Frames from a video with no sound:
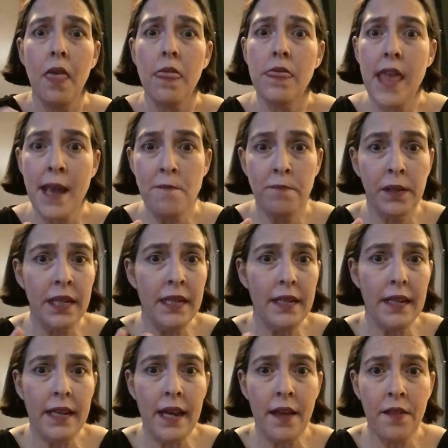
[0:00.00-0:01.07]
They blend
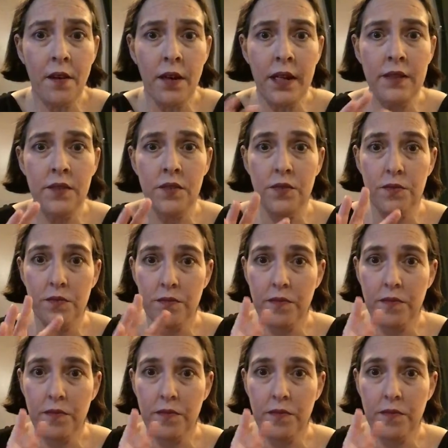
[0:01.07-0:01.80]
together. It's